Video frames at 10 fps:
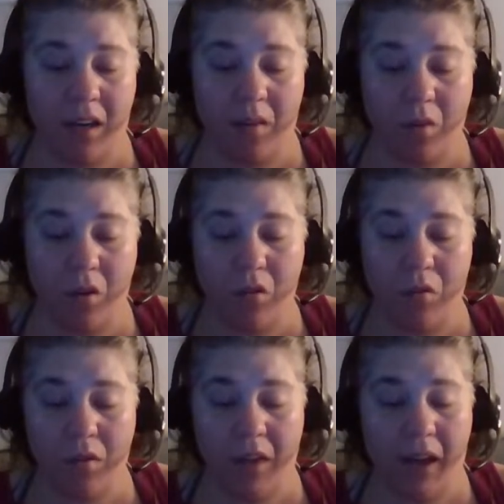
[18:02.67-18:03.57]
go through
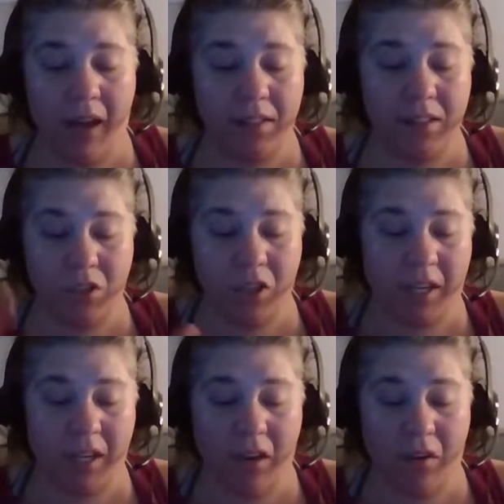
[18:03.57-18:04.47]
that, check it
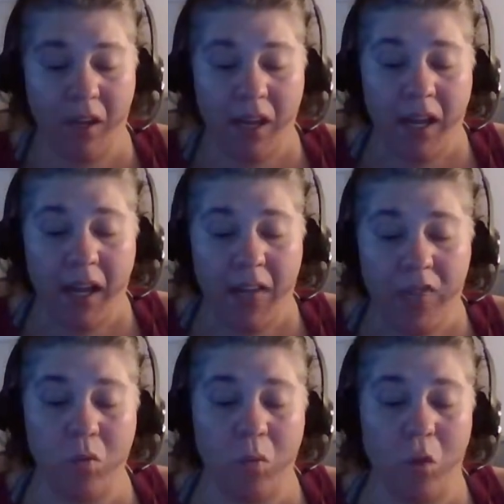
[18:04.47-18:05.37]
out. And if you
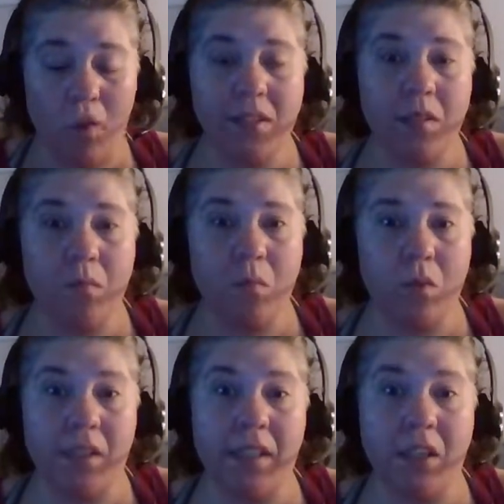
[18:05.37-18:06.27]
want some really
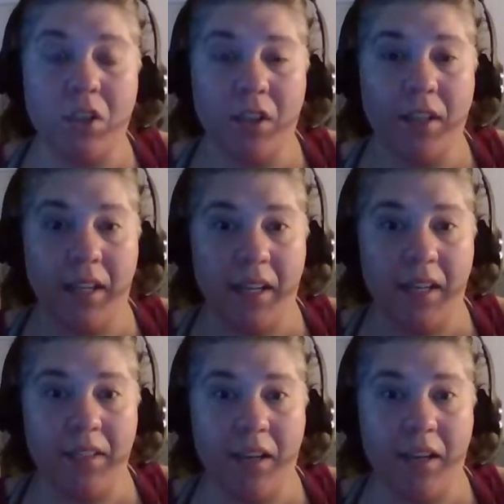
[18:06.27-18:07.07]
good in-depth